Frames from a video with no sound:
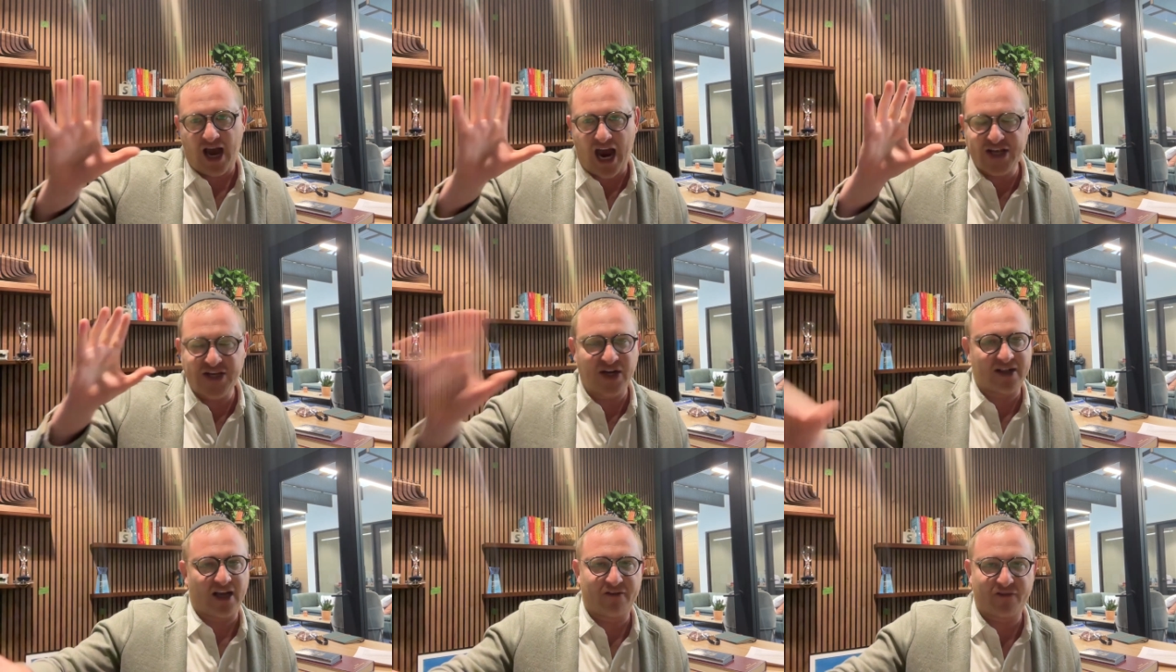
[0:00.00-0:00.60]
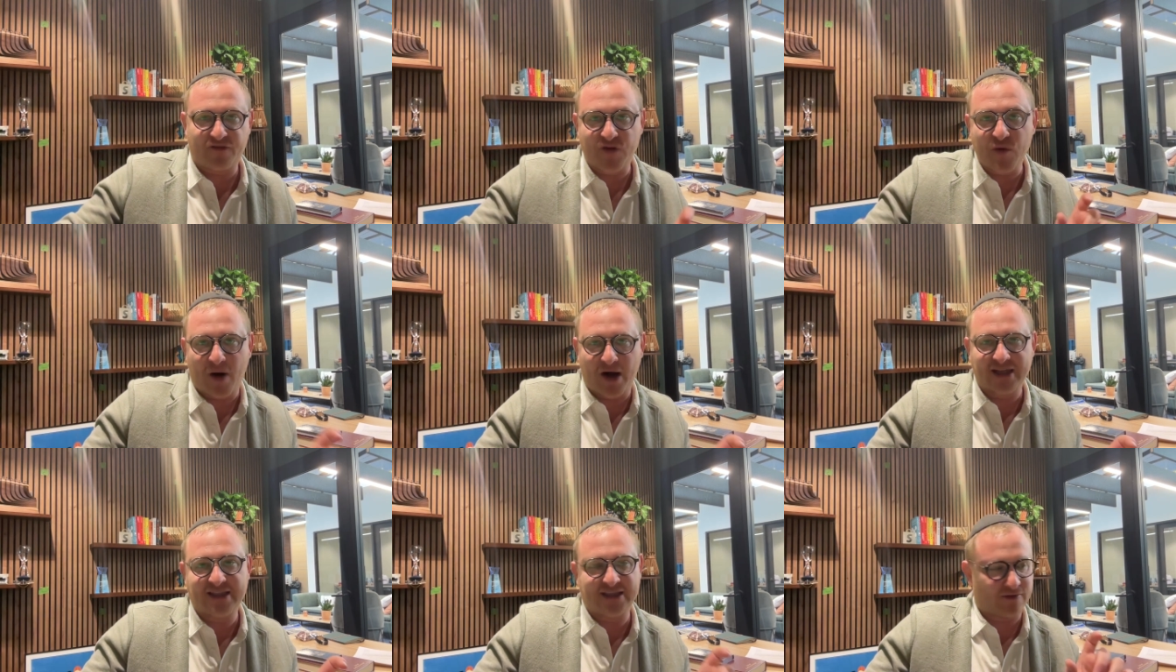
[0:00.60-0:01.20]
I took like a few
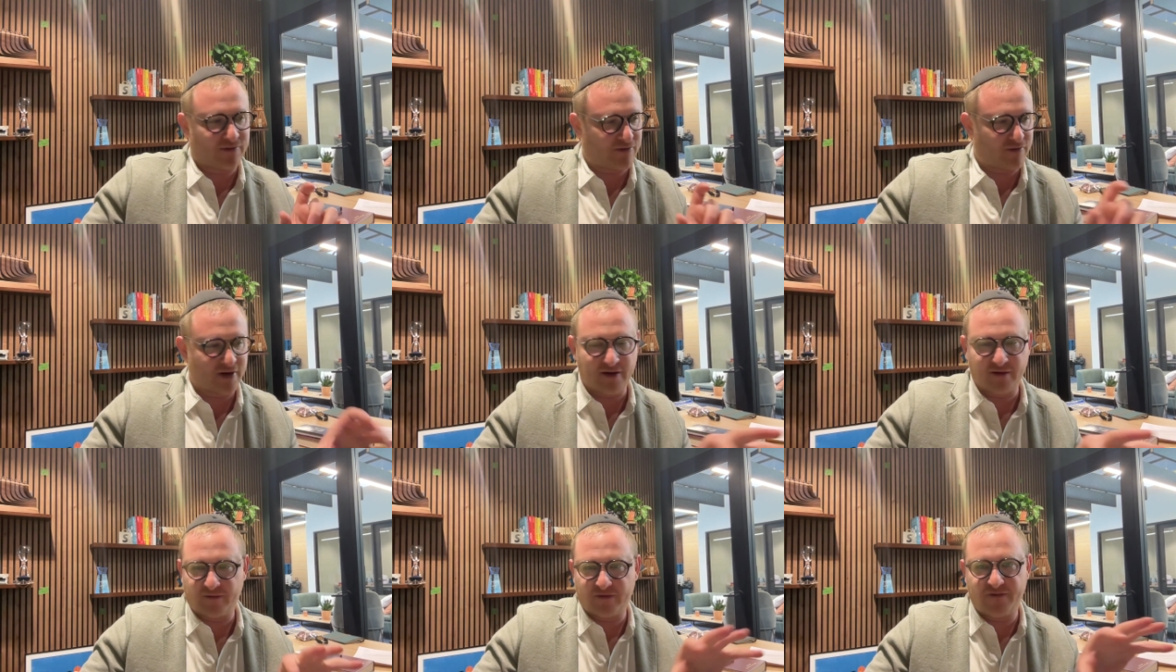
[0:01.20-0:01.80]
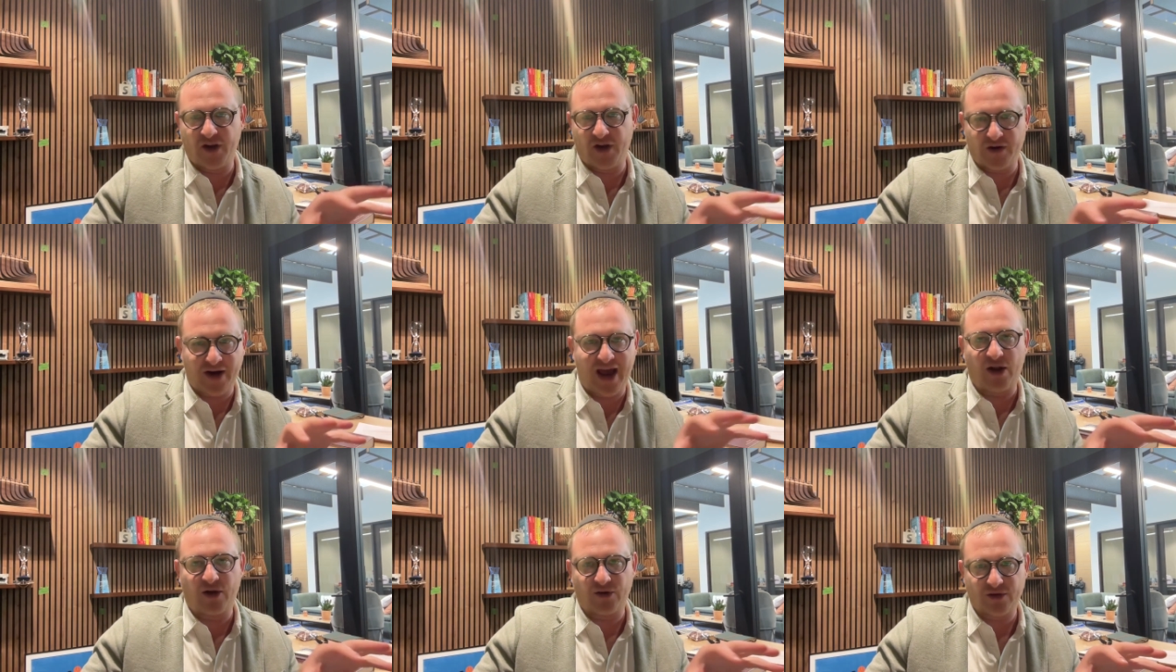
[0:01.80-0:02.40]
months to
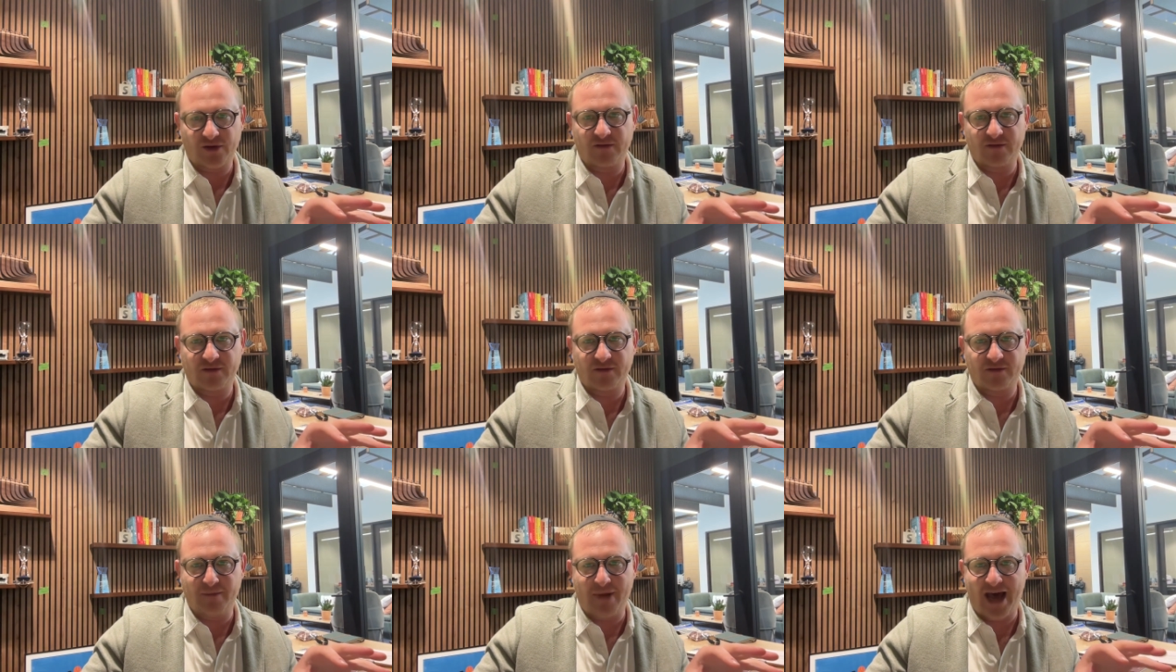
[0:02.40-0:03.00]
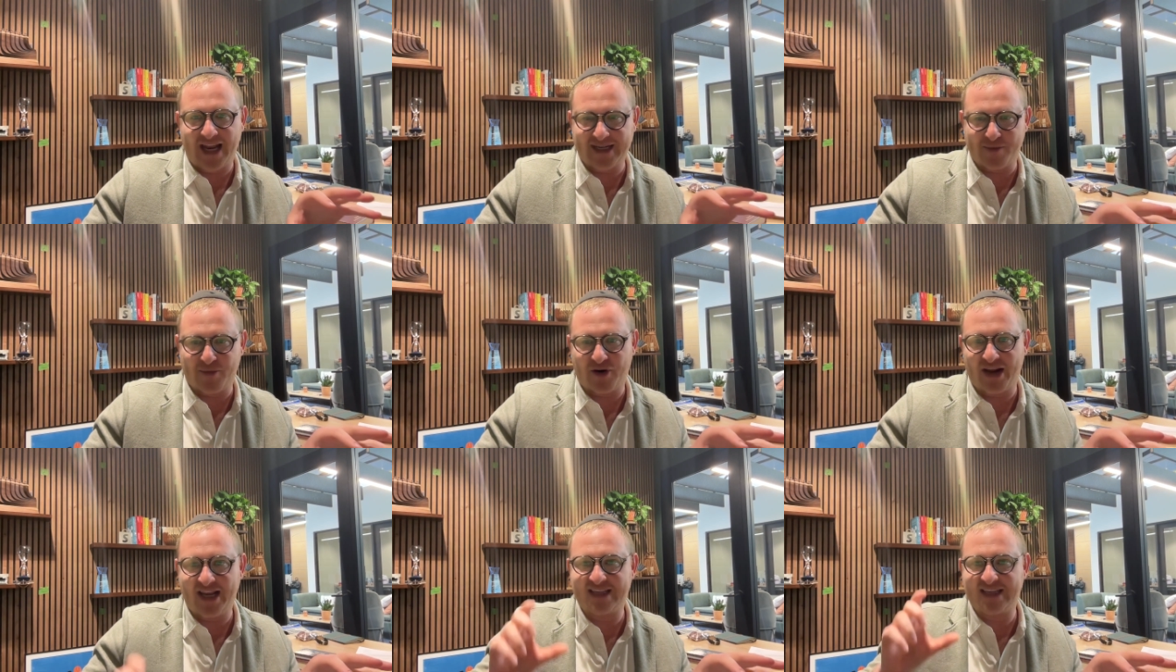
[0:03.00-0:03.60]
re-figure out Madison
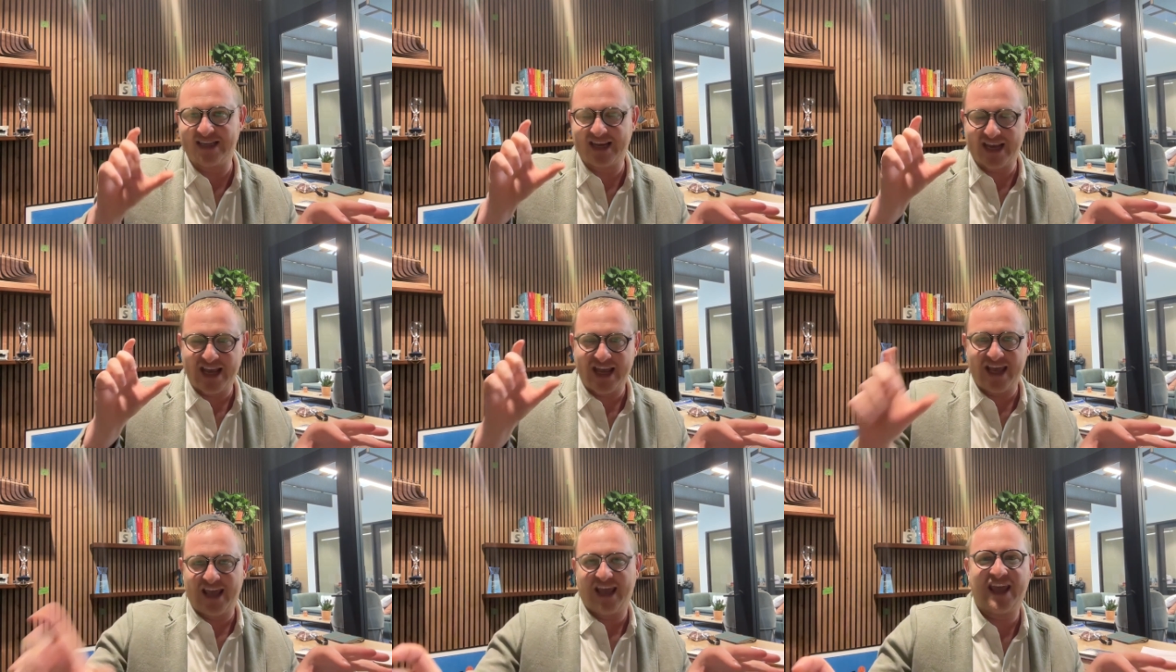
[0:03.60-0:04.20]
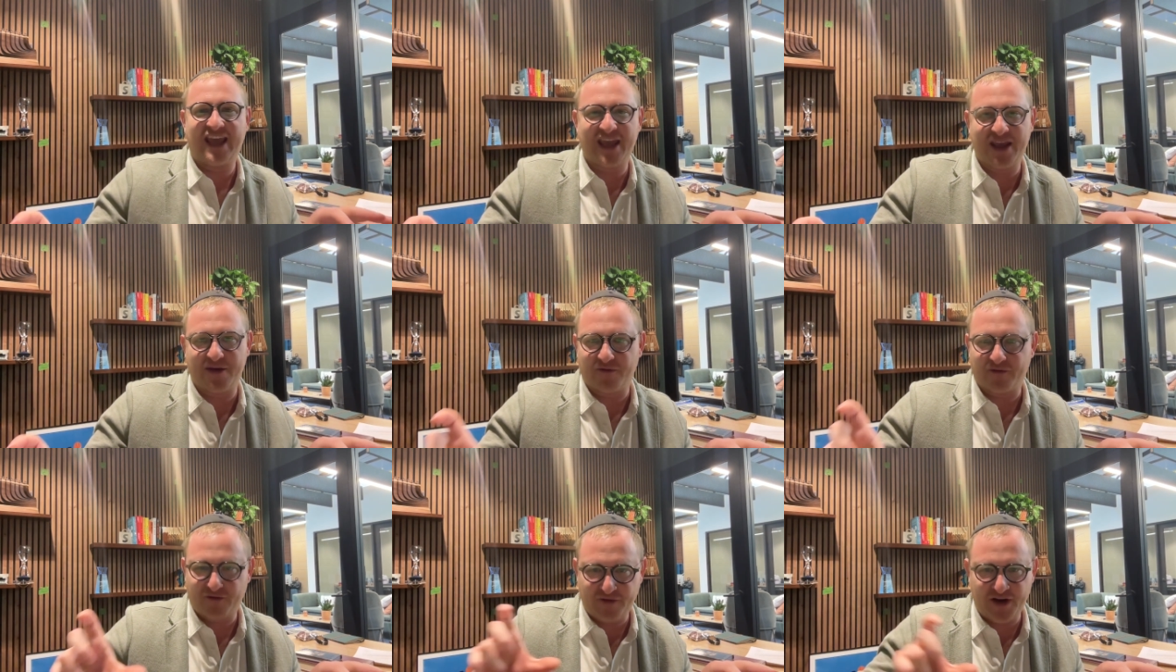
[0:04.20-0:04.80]
Braids.
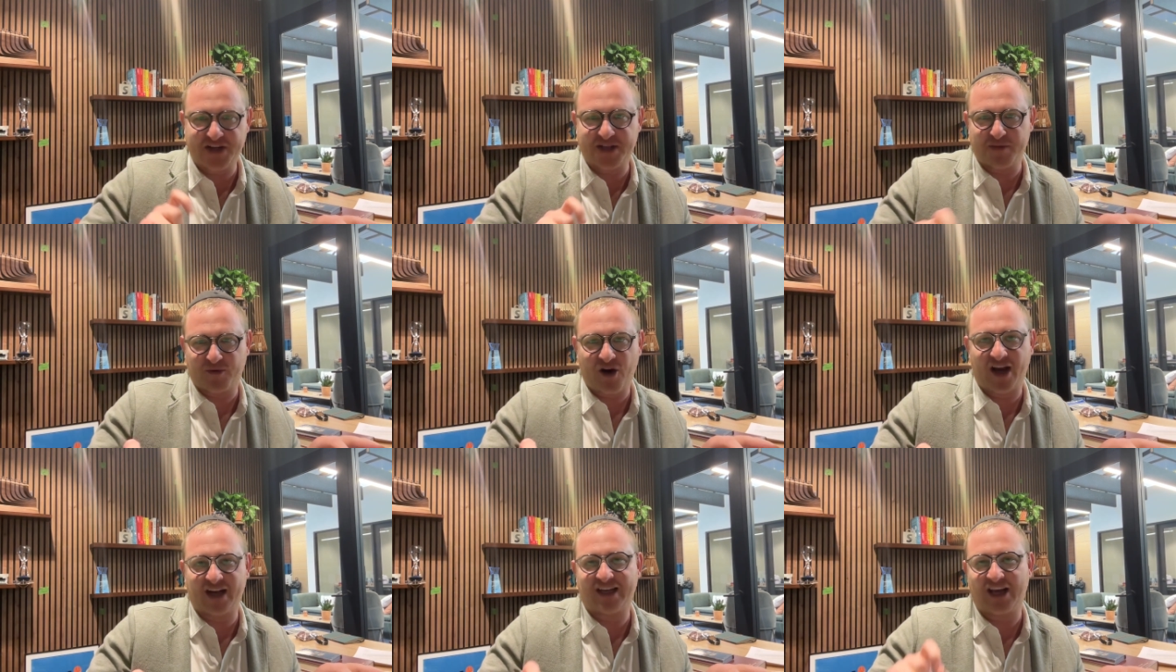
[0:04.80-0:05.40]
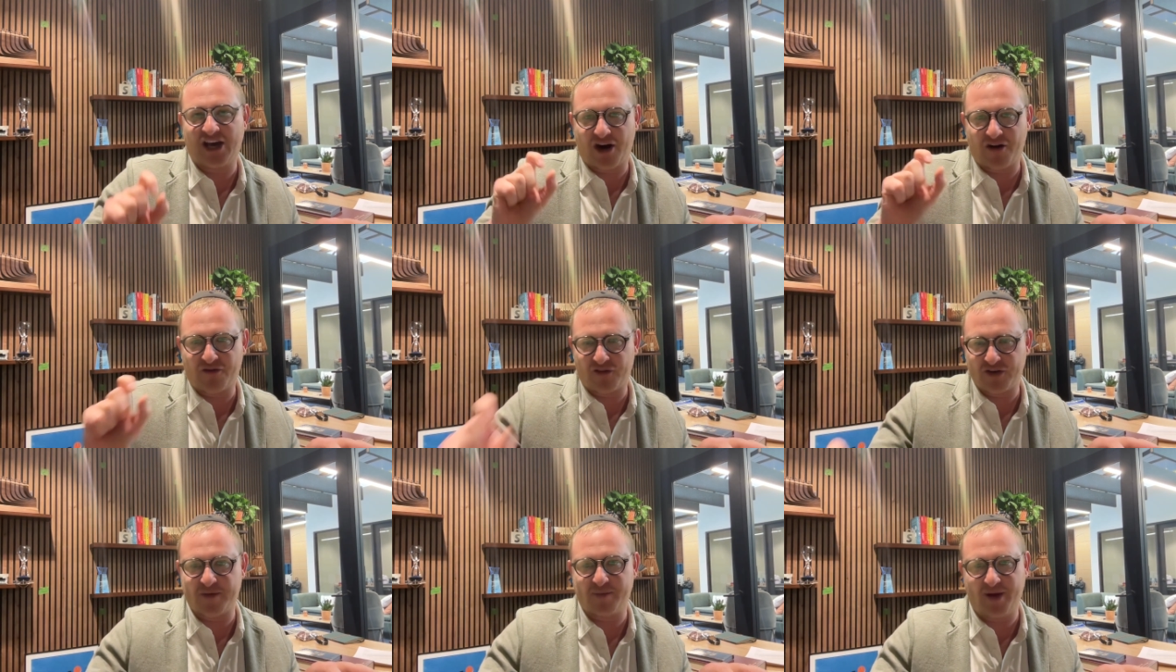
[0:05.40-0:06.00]
He finished the product and got our
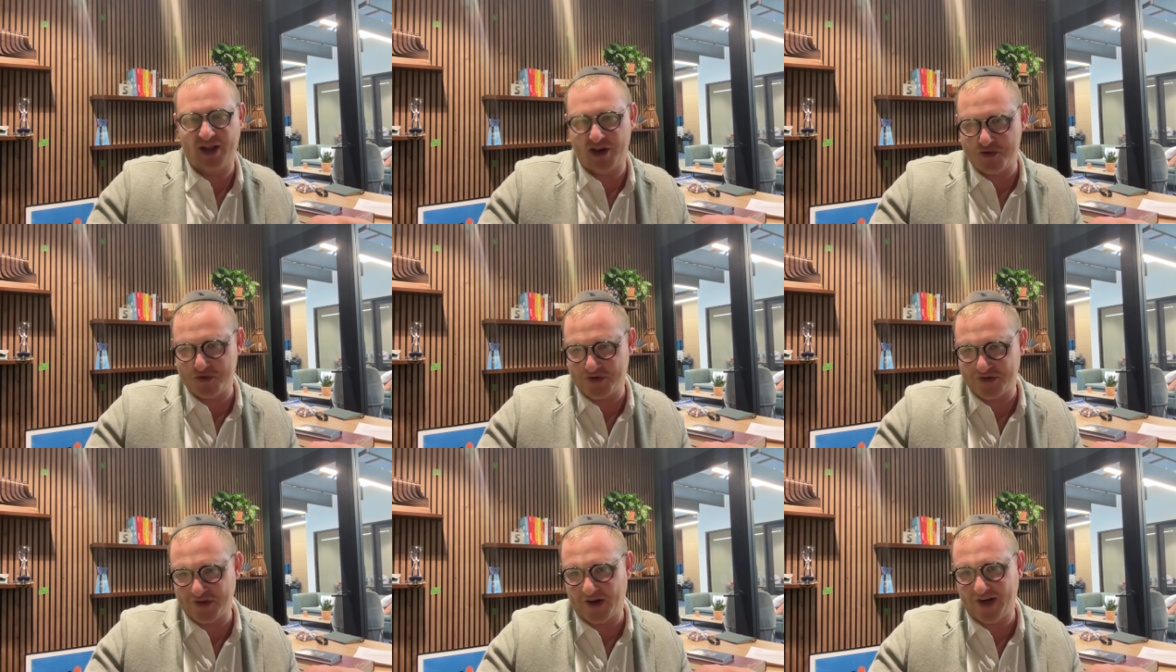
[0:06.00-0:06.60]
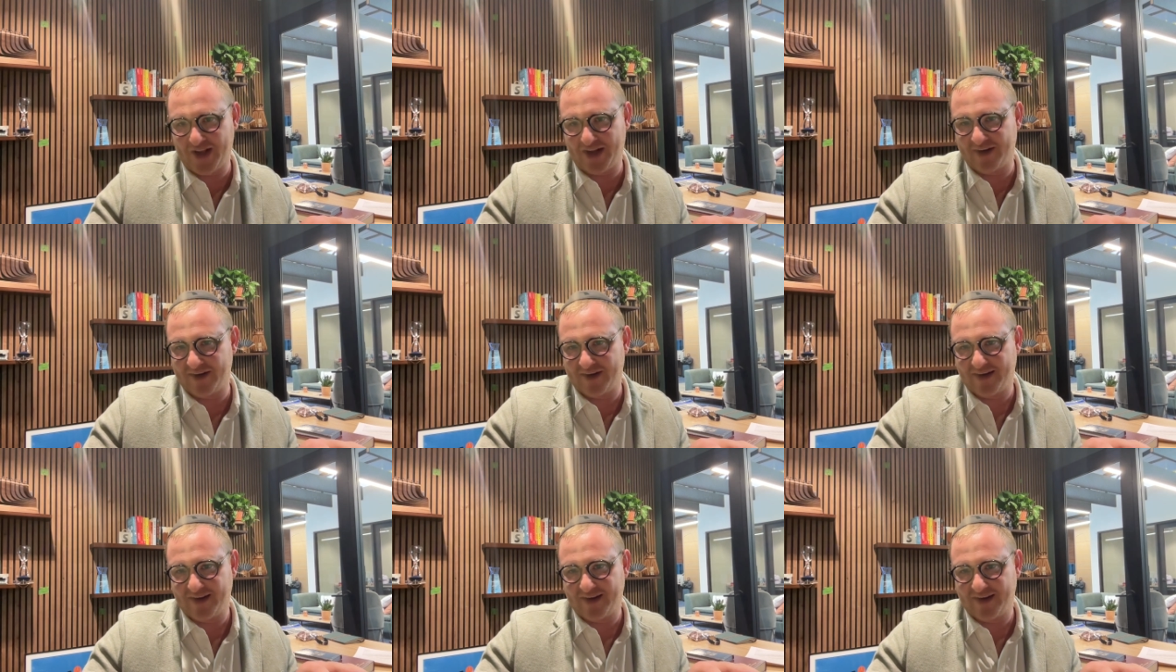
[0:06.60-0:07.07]
first beta users on it.